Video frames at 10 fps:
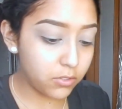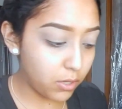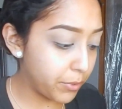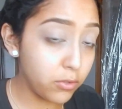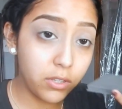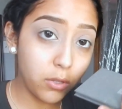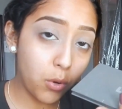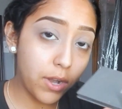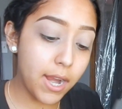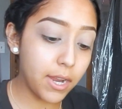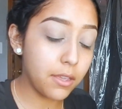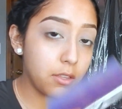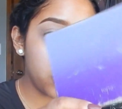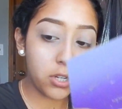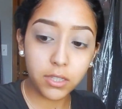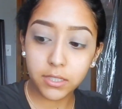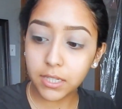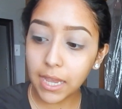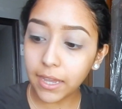I used the Lorac Pro